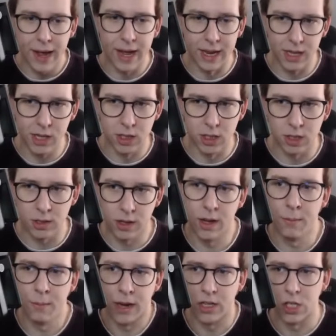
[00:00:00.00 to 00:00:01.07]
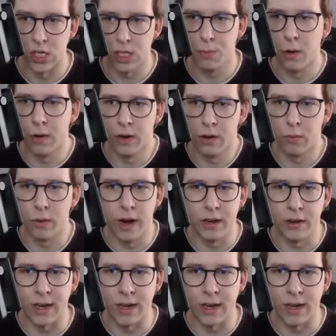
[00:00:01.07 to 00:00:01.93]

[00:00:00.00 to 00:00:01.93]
and those can just spawn in the wild.